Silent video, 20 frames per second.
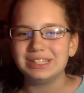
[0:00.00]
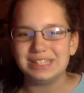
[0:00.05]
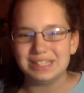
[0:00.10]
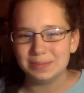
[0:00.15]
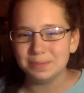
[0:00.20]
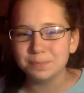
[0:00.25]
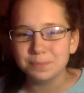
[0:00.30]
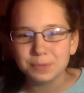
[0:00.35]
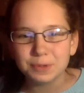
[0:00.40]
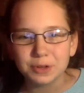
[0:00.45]

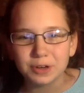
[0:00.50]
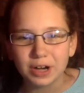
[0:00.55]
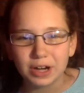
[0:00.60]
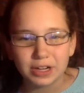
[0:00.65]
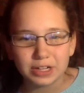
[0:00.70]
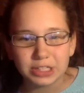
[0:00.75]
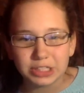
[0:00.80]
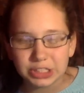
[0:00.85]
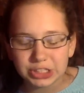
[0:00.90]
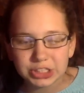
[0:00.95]
dimple
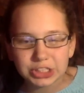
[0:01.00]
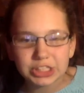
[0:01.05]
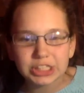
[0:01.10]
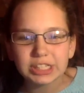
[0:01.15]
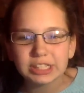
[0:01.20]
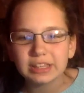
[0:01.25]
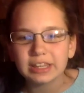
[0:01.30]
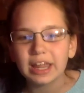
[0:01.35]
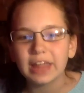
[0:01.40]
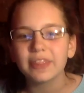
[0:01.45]
on your
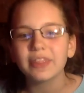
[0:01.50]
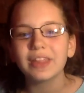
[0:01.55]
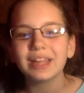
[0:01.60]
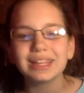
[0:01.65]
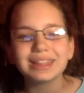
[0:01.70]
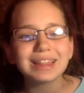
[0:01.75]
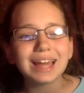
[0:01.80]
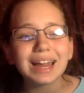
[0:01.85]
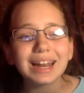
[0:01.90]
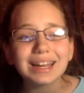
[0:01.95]
cheek, then
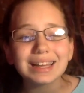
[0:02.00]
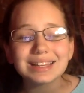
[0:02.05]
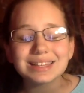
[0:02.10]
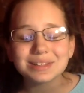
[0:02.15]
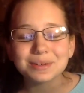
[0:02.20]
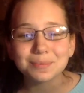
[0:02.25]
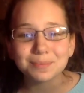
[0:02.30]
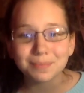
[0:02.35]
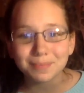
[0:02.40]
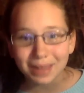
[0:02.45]
like that is
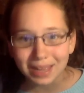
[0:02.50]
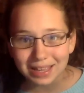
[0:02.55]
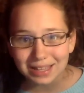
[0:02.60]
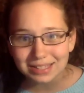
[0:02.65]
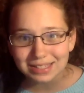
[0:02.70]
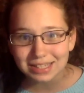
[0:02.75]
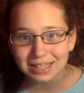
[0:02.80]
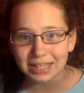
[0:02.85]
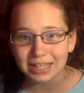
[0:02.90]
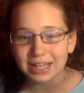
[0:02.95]

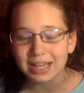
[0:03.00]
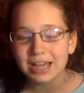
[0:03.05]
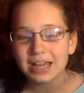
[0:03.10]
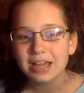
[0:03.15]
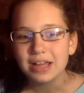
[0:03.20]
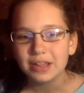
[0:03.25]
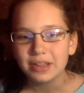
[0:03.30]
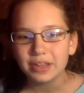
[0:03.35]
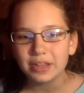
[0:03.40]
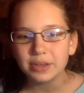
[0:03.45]
amazing
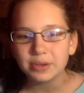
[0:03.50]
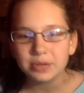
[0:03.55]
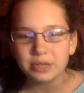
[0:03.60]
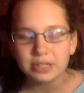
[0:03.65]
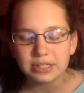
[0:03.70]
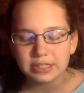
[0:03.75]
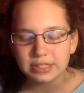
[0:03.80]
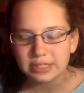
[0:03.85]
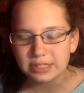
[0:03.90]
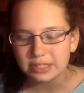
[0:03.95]
that you can
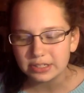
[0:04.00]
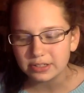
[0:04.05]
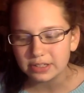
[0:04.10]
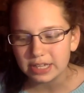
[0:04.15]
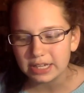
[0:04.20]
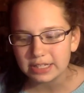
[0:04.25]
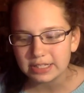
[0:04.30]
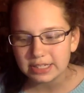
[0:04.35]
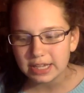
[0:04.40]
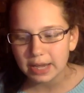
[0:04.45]
instill
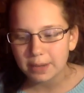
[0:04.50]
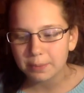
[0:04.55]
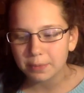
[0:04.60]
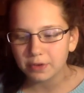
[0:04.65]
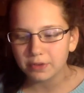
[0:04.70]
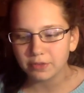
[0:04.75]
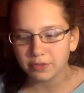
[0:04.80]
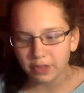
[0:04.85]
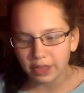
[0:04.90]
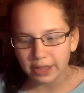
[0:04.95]
that type
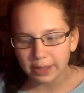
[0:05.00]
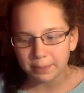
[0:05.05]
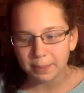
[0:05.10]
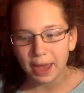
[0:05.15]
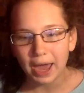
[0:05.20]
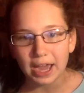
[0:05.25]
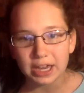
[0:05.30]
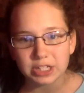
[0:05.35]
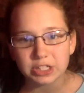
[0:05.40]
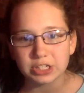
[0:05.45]
of like
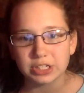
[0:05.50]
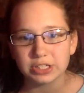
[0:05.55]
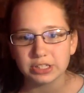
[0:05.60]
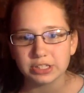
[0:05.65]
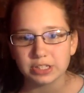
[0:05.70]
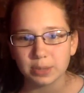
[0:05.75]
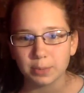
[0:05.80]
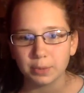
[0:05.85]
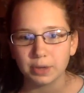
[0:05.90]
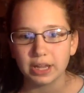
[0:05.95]
passion in
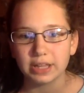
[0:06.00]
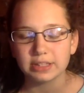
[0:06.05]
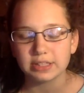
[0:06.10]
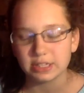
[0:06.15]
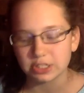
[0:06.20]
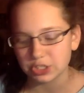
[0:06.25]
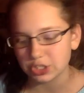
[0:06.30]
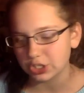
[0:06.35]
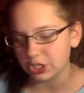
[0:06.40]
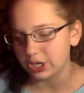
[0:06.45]
someone at
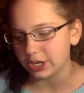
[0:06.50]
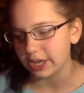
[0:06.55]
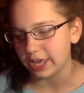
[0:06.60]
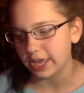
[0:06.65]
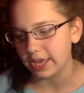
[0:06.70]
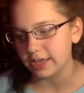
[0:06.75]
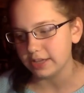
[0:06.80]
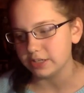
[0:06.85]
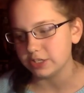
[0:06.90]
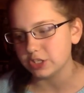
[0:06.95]
such a young
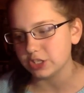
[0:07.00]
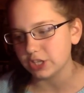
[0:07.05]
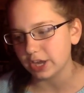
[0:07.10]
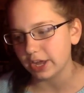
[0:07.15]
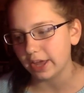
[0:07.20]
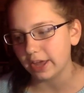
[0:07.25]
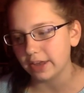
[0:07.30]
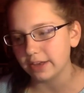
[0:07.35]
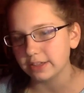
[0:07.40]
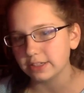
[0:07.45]
age.
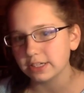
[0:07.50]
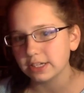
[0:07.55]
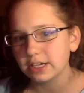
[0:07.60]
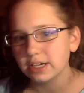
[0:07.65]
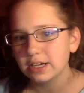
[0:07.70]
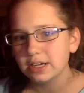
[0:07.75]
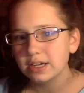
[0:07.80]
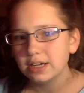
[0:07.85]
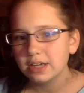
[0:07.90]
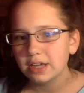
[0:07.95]
And
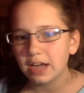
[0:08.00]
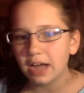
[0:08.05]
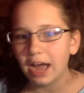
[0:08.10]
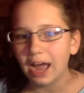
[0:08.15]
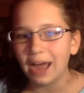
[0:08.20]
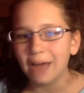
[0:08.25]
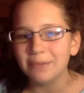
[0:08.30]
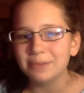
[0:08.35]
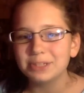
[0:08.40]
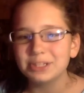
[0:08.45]

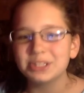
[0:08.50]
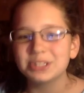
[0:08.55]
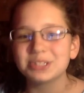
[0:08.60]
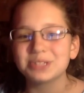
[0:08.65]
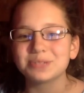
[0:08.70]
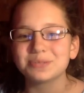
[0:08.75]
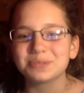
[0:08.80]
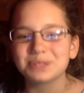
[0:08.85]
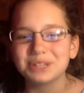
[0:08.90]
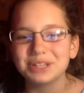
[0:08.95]
I'm just
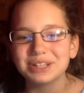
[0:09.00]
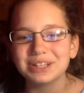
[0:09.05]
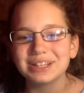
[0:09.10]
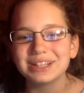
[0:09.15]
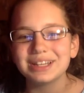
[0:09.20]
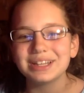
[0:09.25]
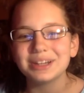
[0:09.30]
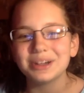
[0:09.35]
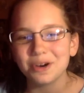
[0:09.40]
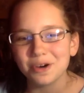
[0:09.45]

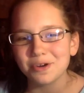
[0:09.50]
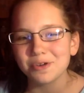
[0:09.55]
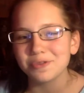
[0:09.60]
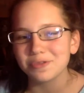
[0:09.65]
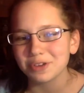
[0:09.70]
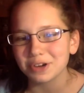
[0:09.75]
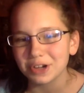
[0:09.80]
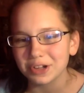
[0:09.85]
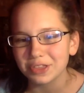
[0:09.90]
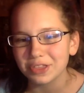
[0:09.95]
really
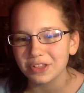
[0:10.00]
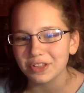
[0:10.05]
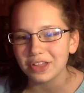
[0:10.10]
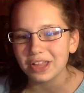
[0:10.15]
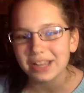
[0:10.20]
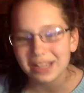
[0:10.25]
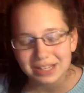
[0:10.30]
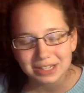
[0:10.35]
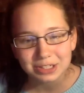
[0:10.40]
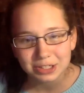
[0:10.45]
over the
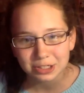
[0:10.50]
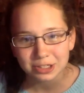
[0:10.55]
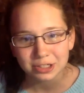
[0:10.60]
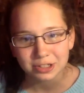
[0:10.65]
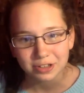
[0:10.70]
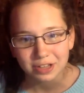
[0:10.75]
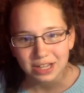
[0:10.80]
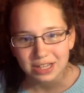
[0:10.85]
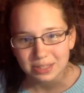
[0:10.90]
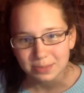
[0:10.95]
like
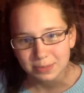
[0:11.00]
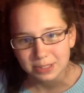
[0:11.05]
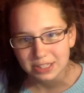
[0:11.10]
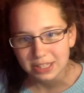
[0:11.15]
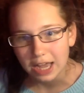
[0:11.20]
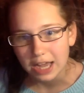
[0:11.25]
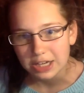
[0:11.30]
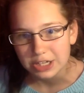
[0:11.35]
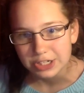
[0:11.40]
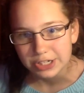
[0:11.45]
internalized
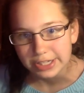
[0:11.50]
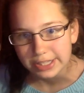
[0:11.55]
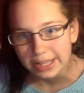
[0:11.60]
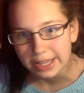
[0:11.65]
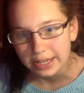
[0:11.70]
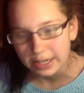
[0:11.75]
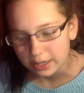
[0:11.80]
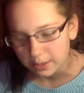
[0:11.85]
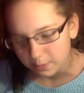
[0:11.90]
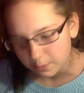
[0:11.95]
misogyny
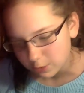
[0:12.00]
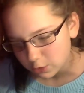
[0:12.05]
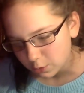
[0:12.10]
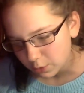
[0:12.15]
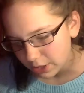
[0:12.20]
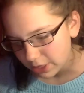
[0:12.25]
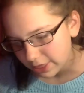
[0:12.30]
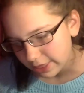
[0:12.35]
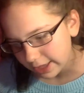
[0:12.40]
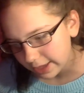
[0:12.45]
that comes
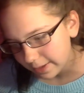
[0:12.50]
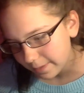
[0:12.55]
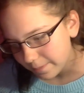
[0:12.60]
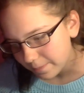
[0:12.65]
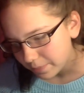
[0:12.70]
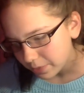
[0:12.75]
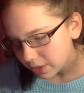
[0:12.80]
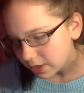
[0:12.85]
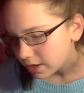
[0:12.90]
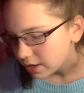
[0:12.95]
with it.
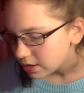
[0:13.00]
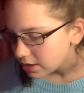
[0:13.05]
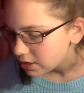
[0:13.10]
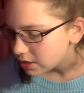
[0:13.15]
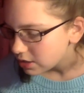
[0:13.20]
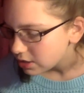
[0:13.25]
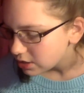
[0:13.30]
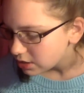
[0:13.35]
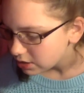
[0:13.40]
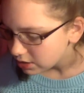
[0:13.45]

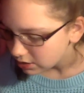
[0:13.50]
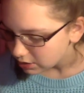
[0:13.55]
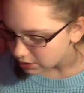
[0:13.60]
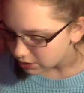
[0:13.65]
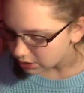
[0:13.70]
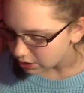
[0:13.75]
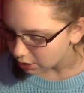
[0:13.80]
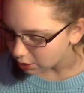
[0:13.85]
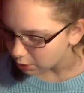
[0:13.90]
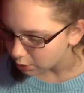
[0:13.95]

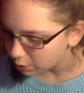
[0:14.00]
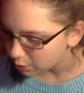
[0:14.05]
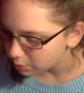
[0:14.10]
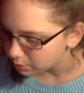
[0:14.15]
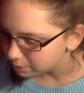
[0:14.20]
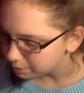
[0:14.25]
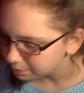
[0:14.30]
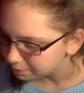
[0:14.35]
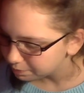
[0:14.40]
So